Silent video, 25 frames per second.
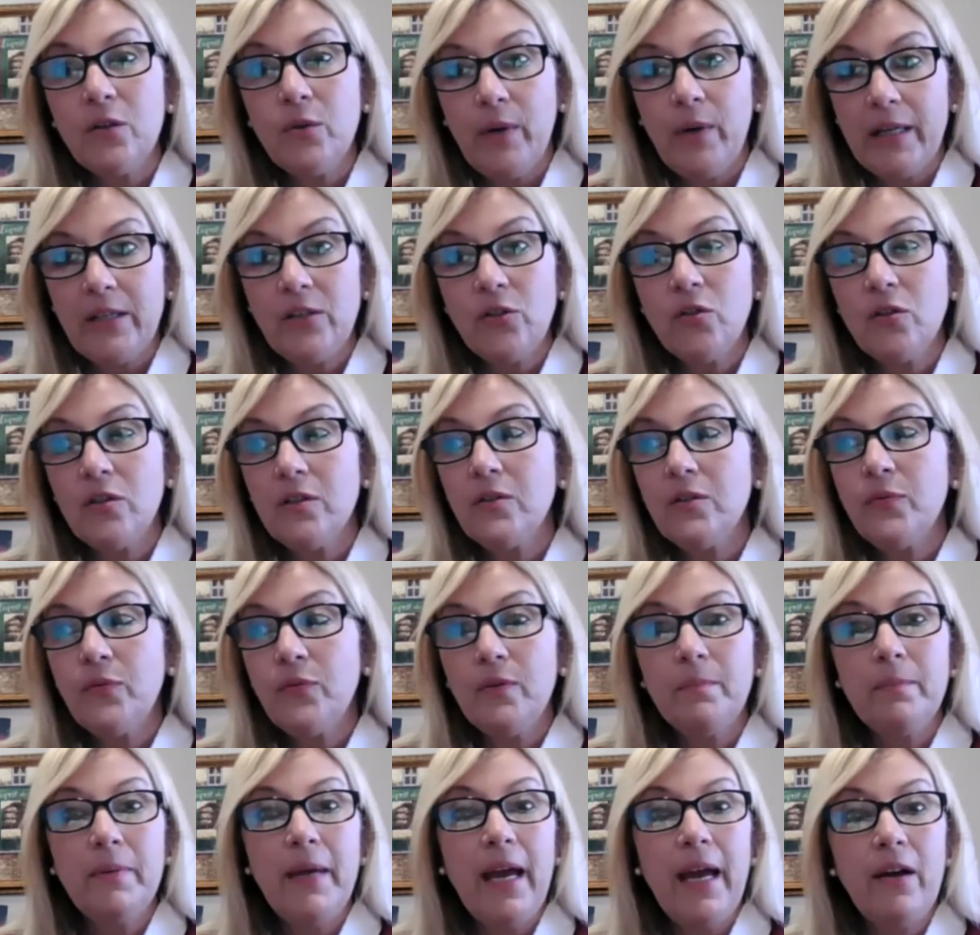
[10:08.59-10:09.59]
questions
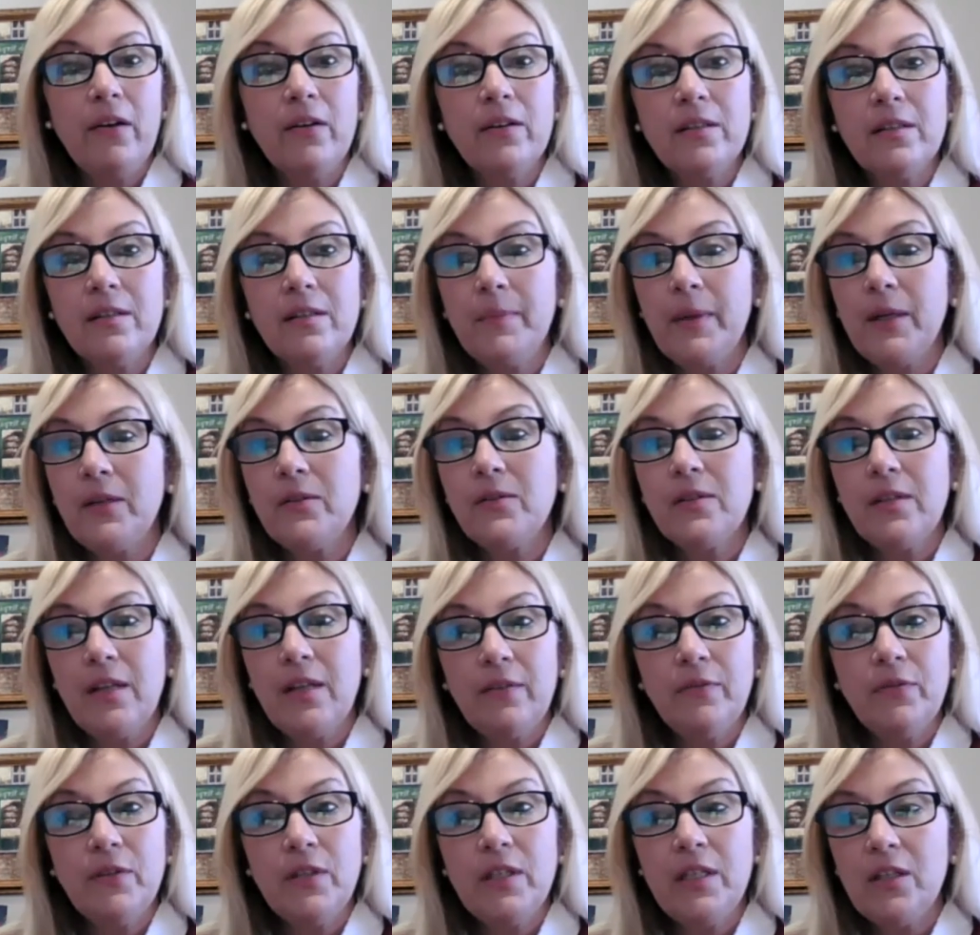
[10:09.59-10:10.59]
from parents about
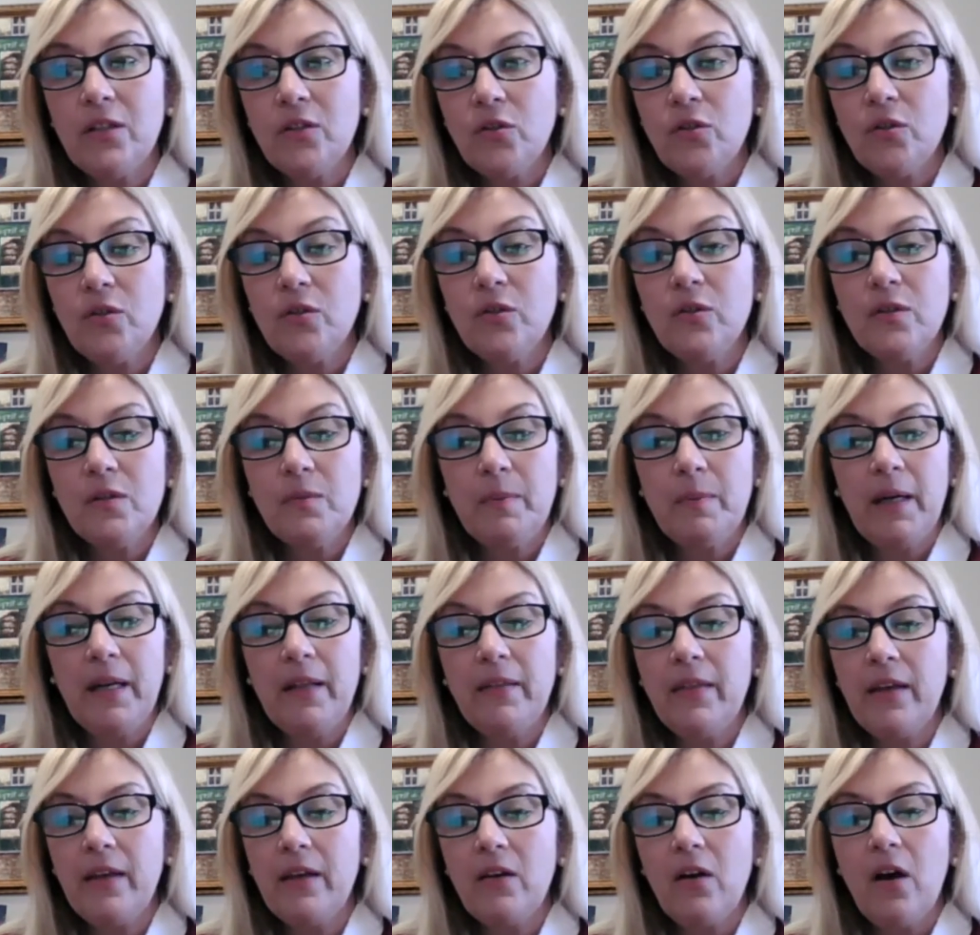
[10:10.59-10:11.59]
safety issues, but I
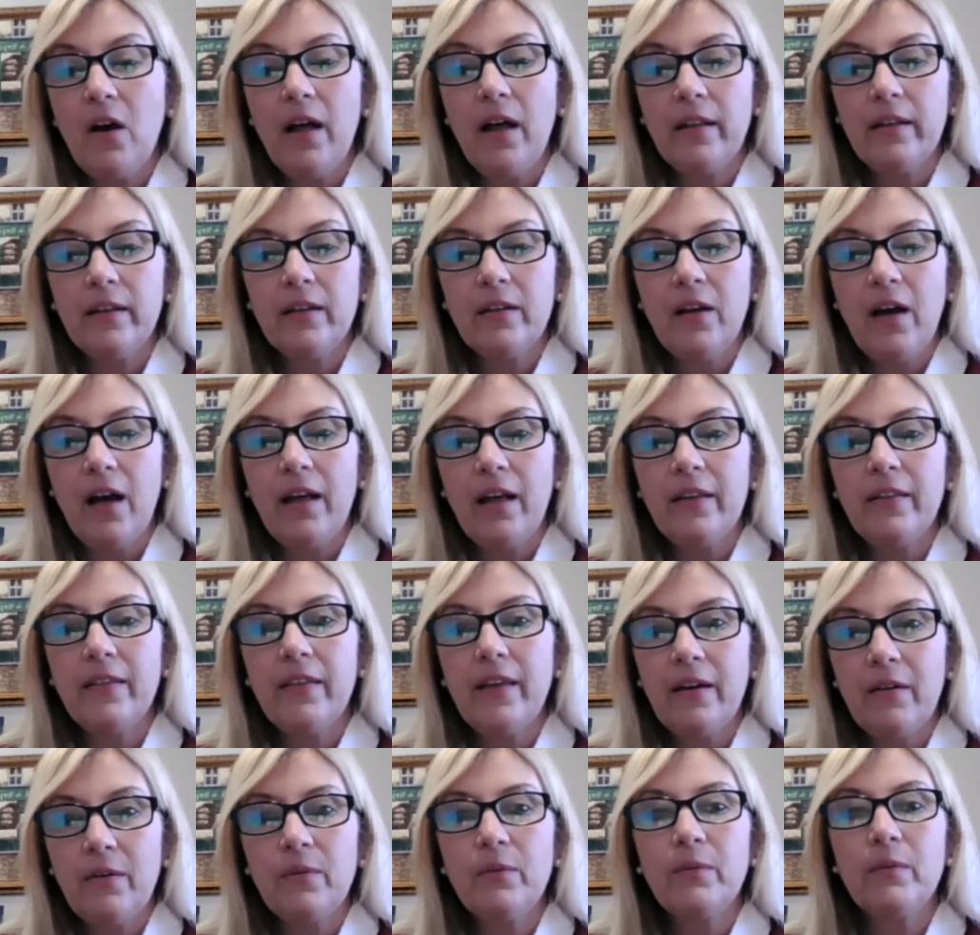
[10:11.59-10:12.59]
think all in all,
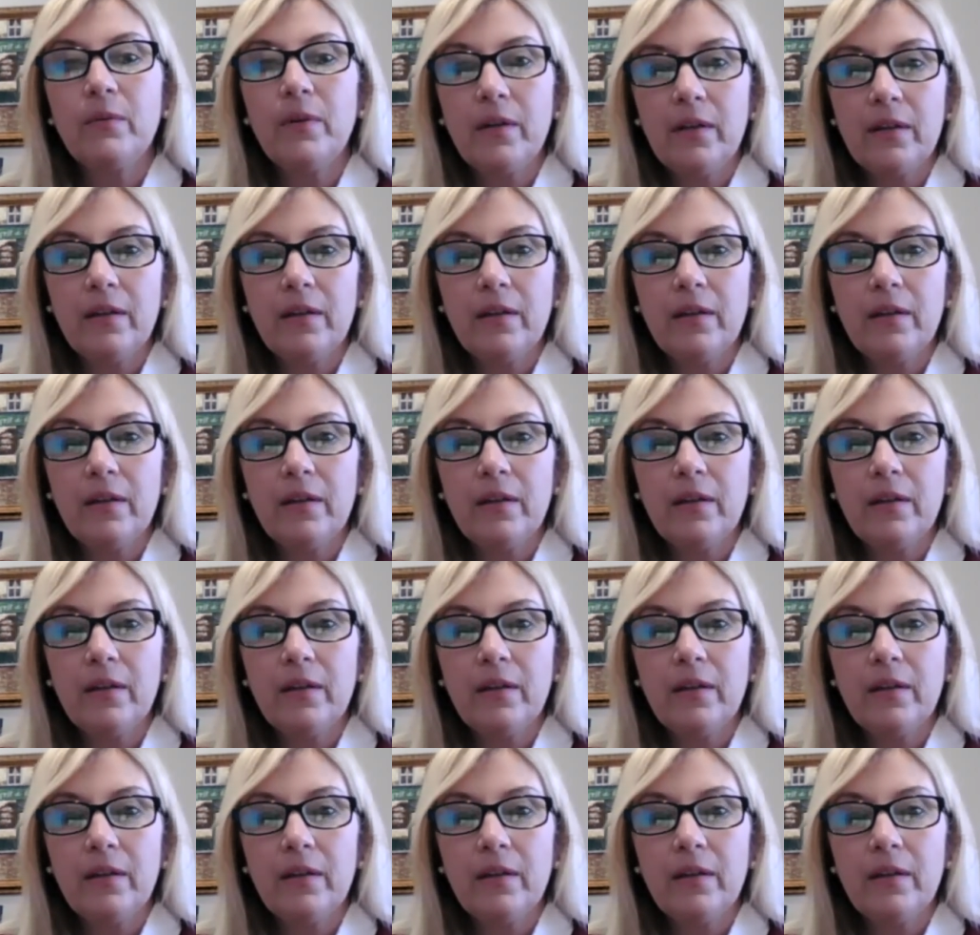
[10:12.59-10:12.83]
they're